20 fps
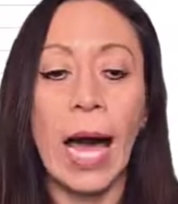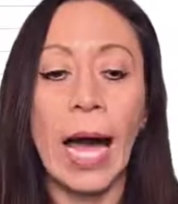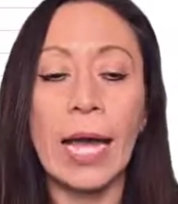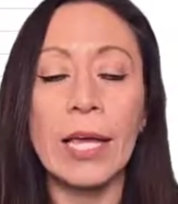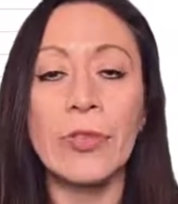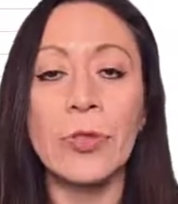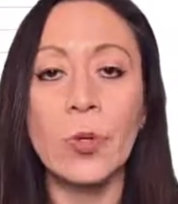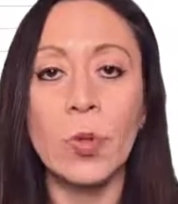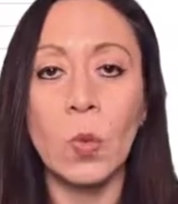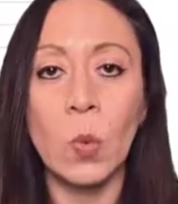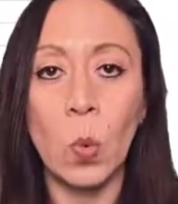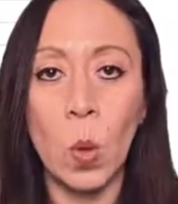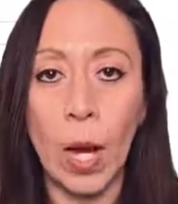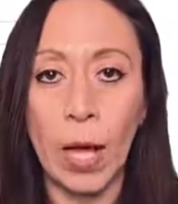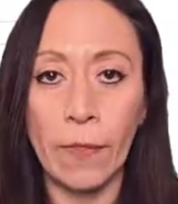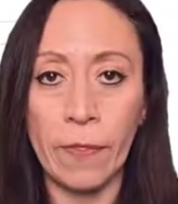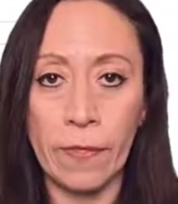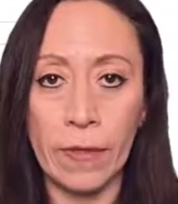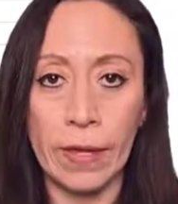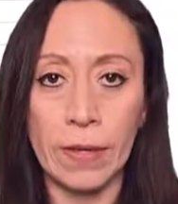I don't
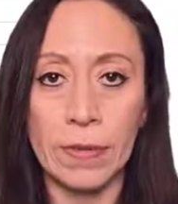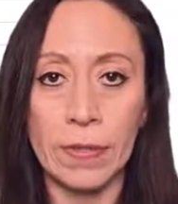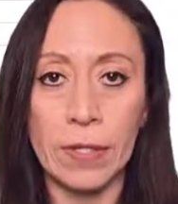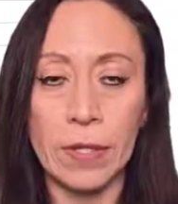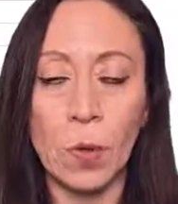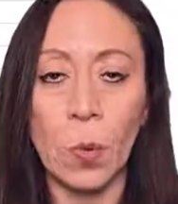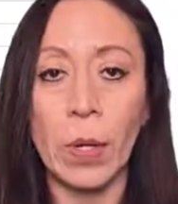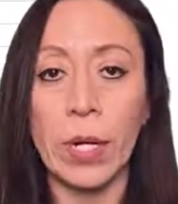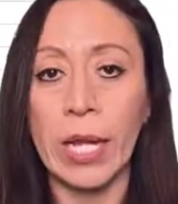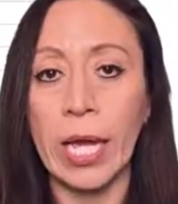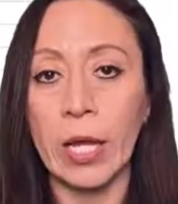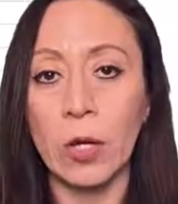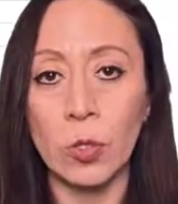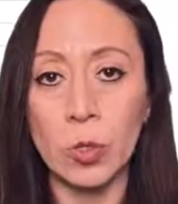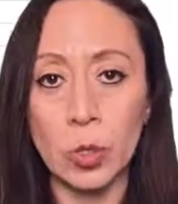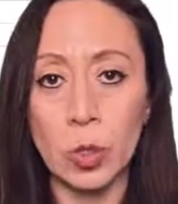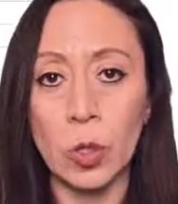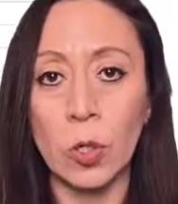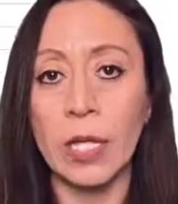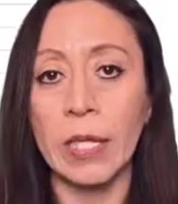want that when I
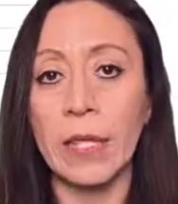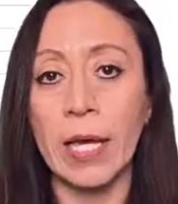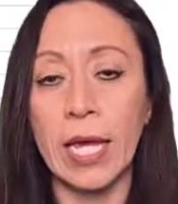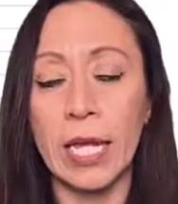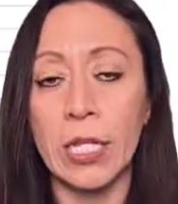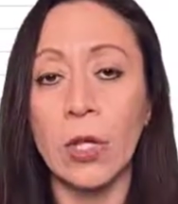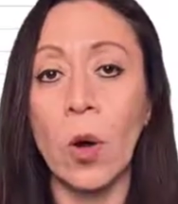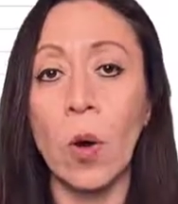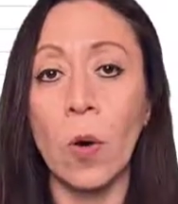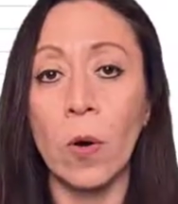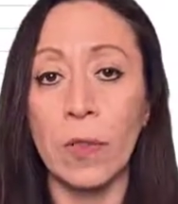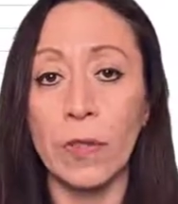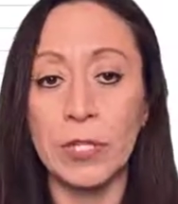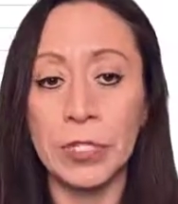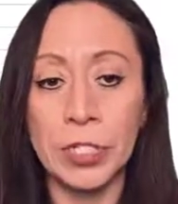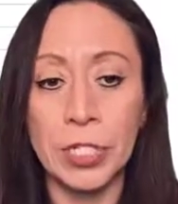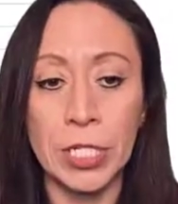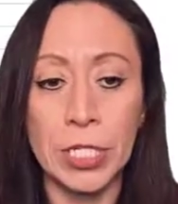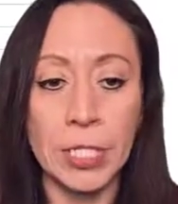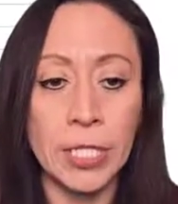consolidate all the
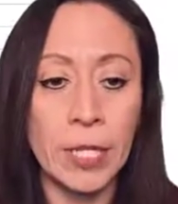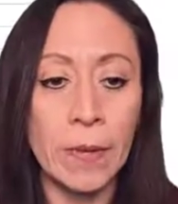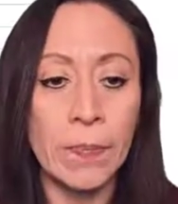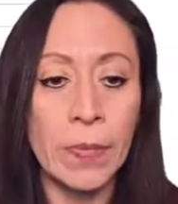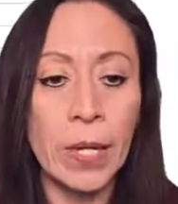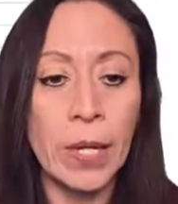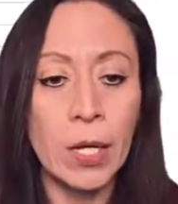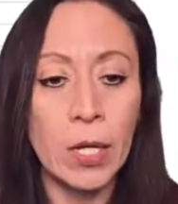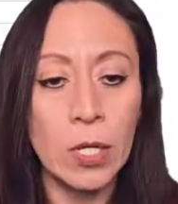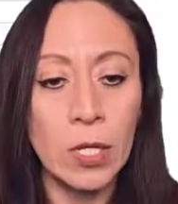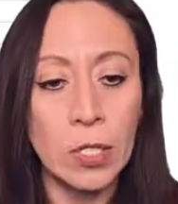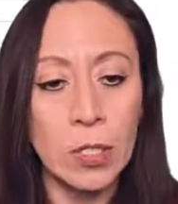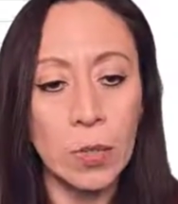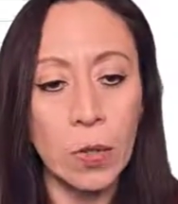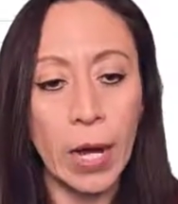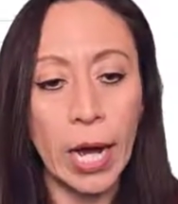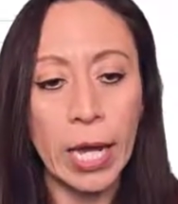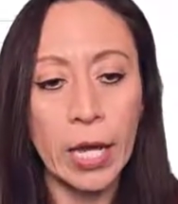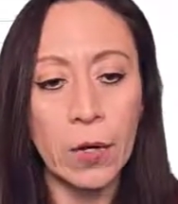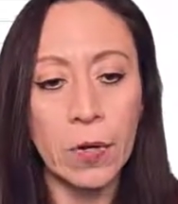sheets.
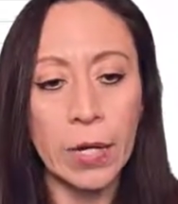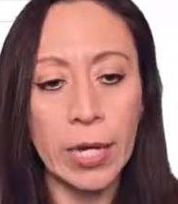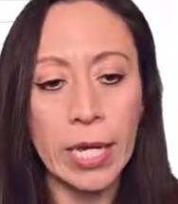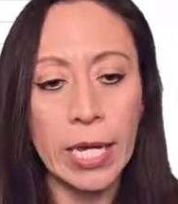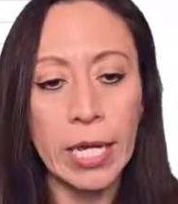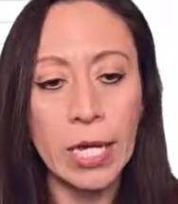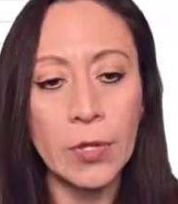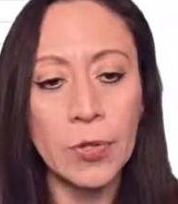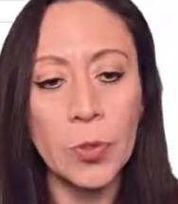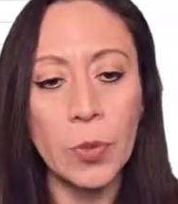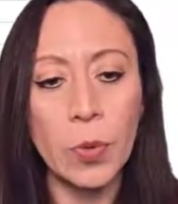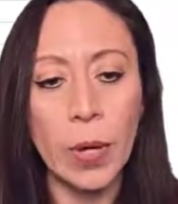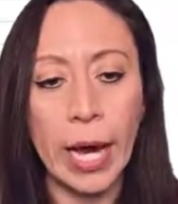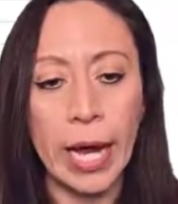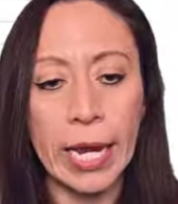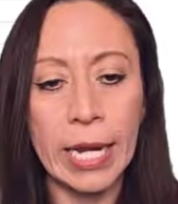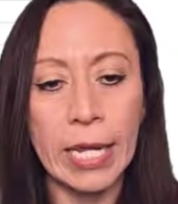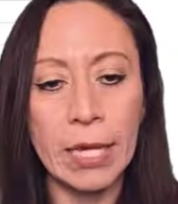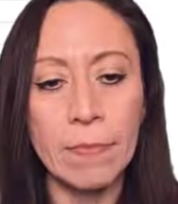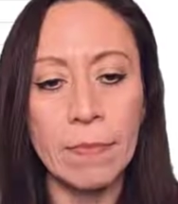So I go here to
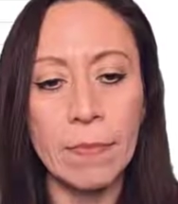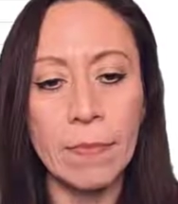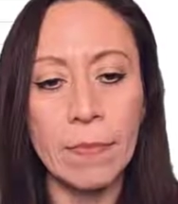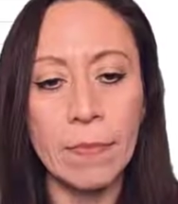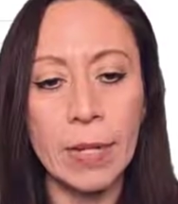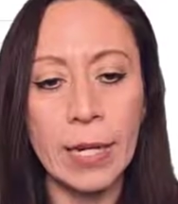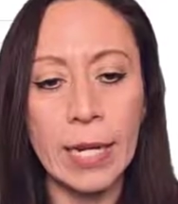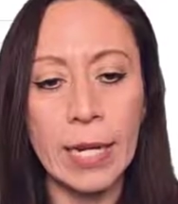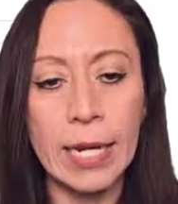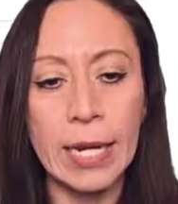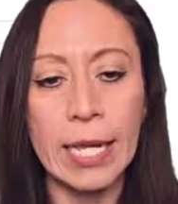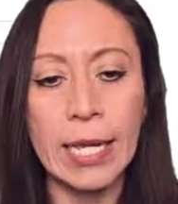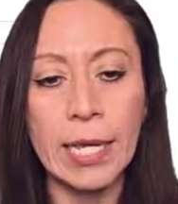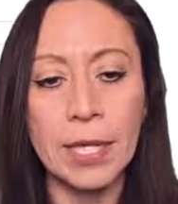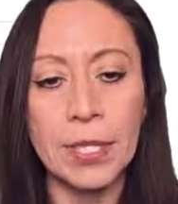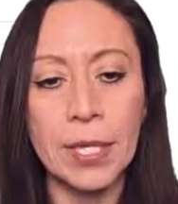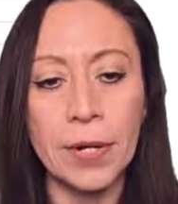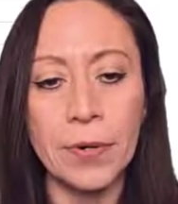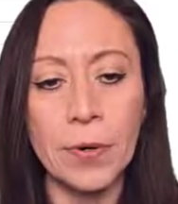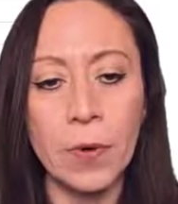item, click
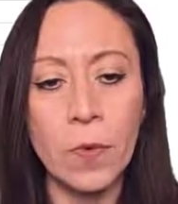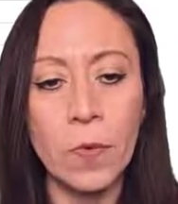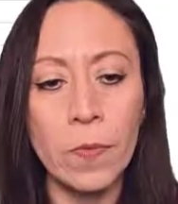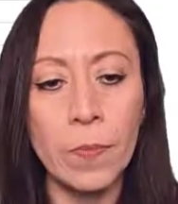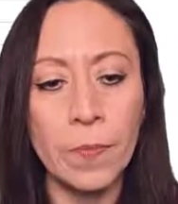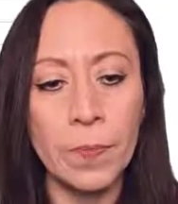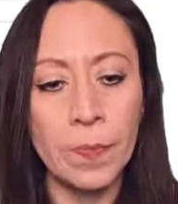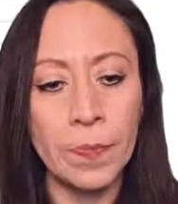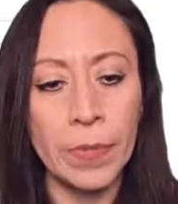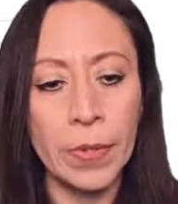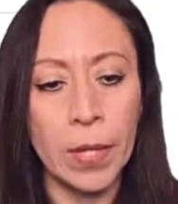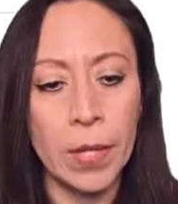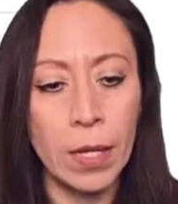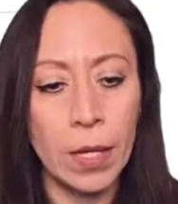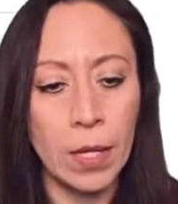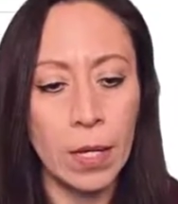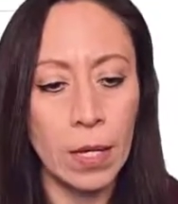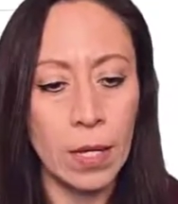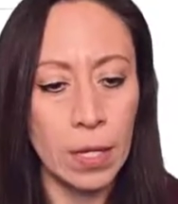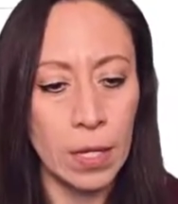at the row,
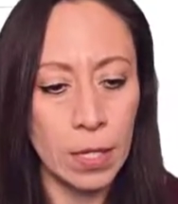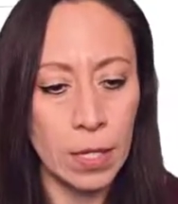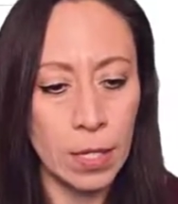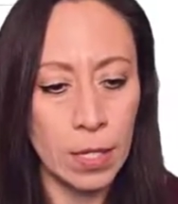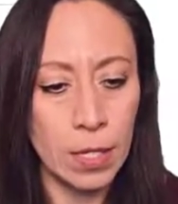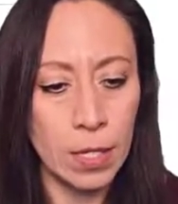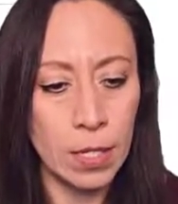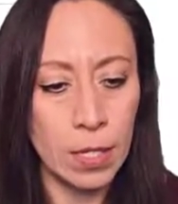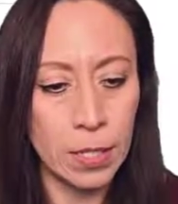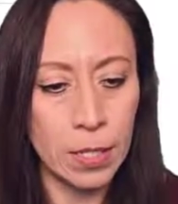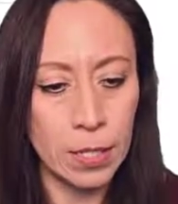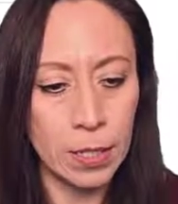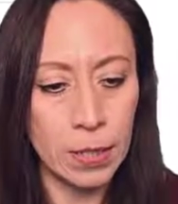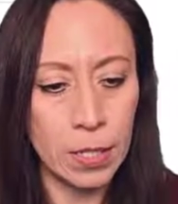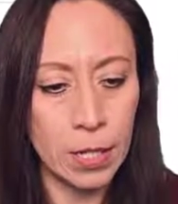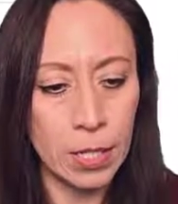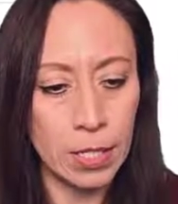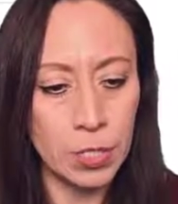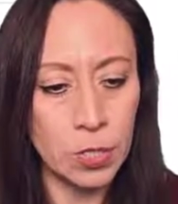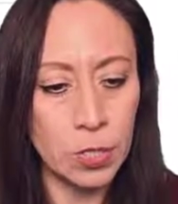and
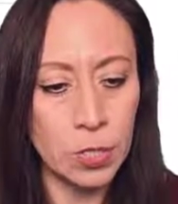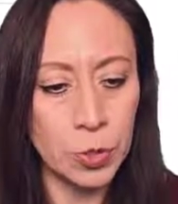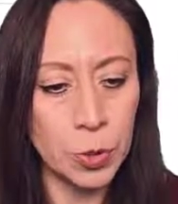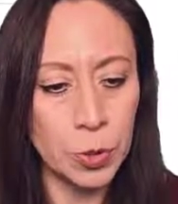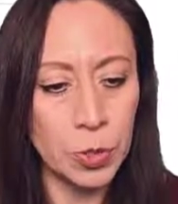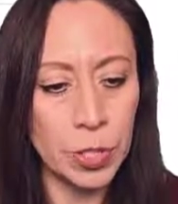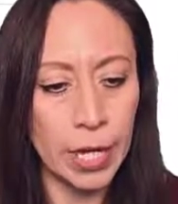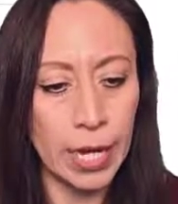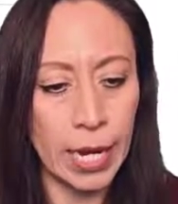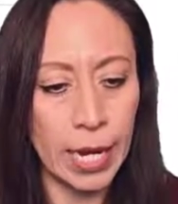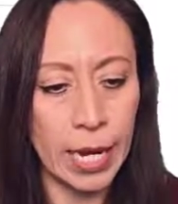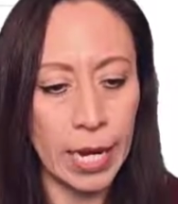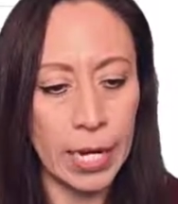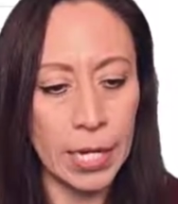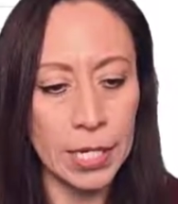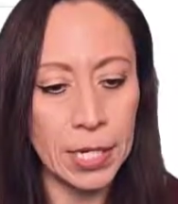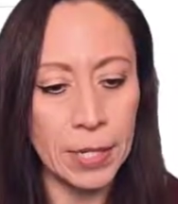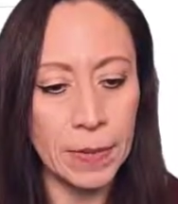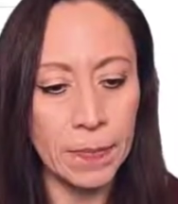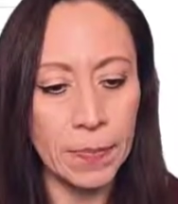let's go to the
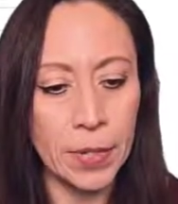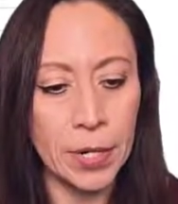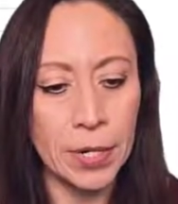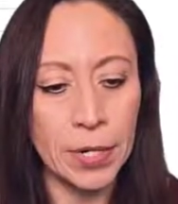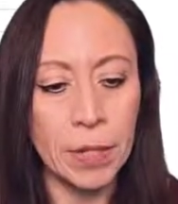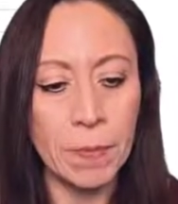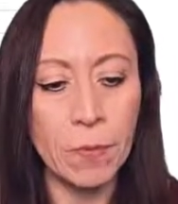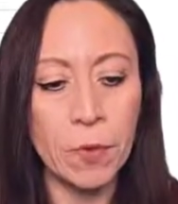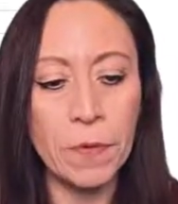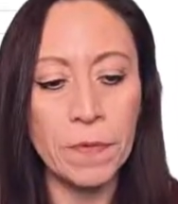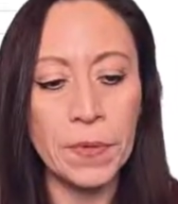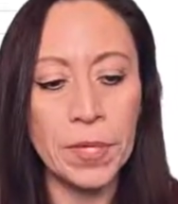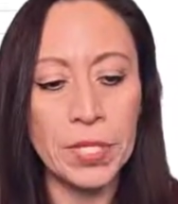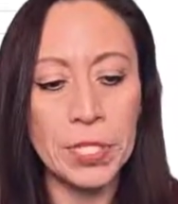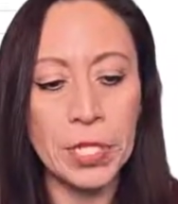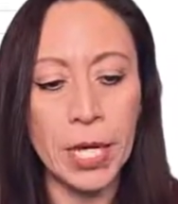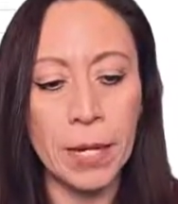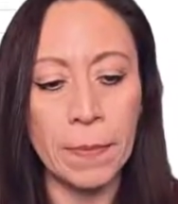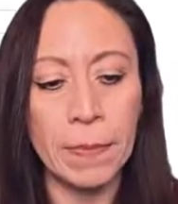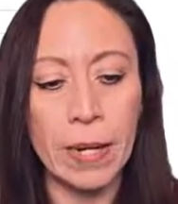end, remove the
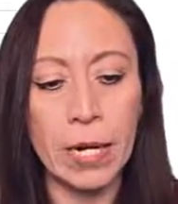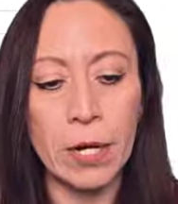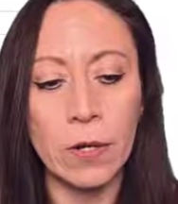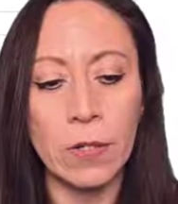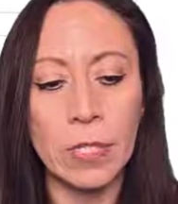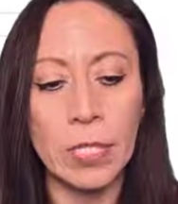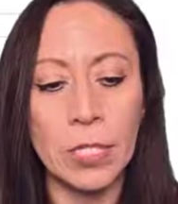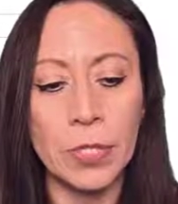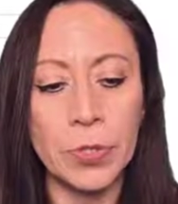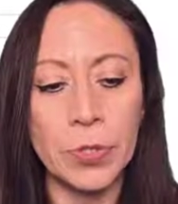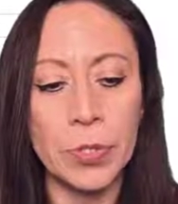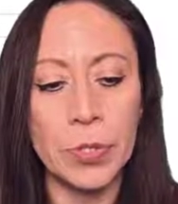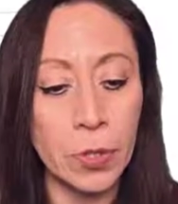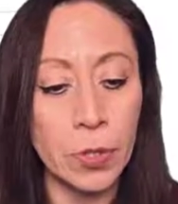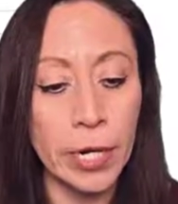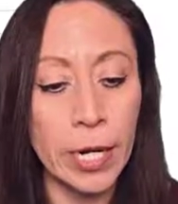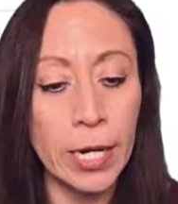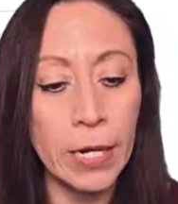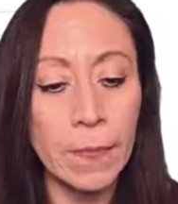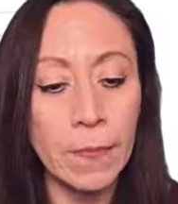check mark in
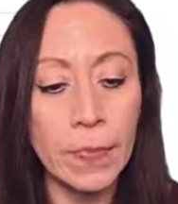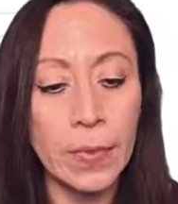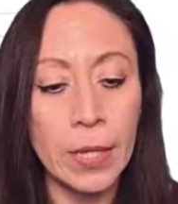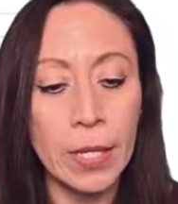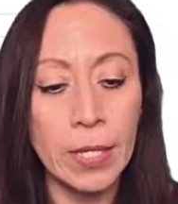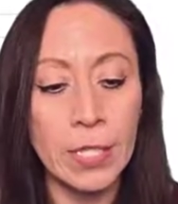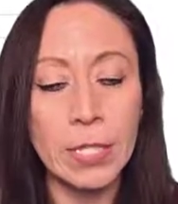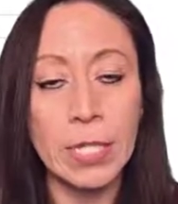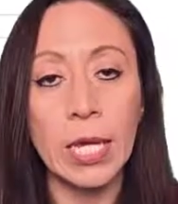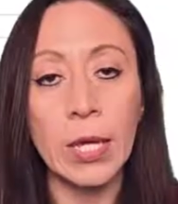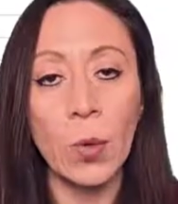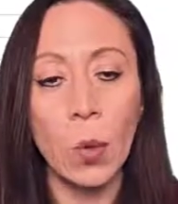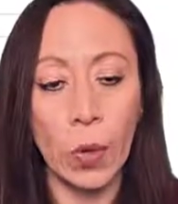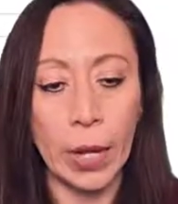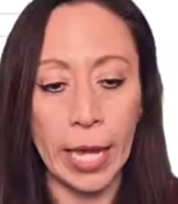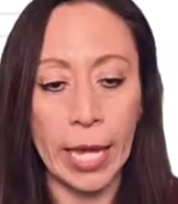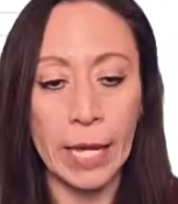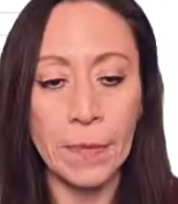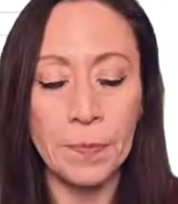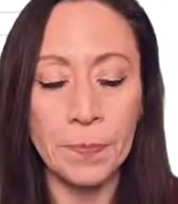total, say
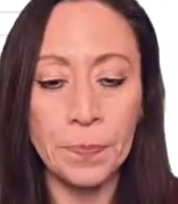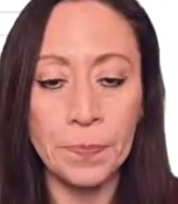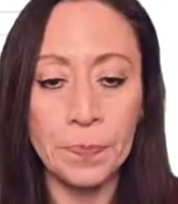okay.